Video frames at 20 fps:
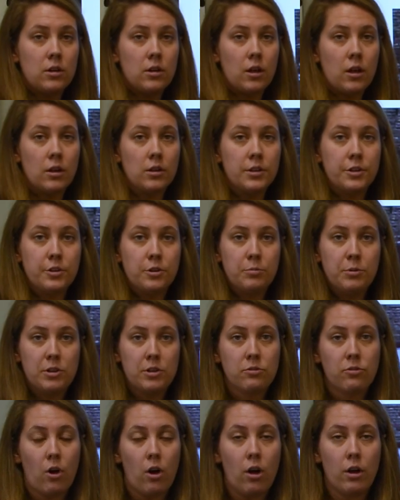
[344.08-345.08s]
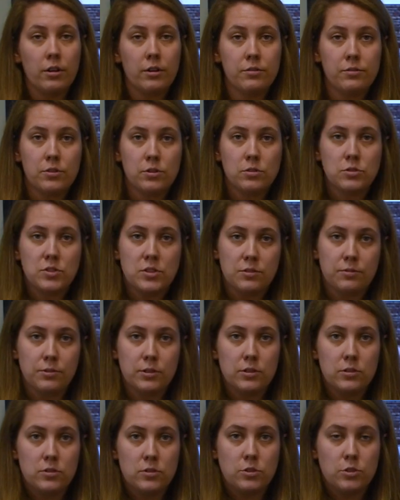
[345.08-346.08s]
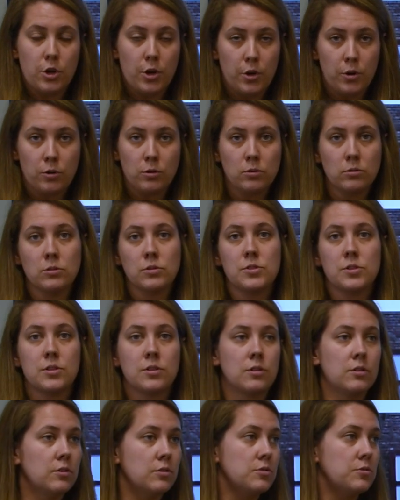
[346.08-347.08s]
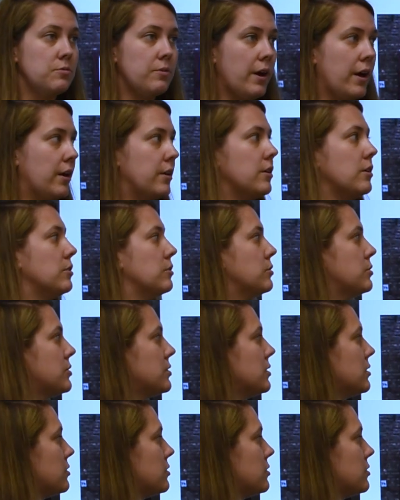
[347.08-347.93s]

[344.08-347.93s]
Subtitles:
a little bit of all of those different tones, those values.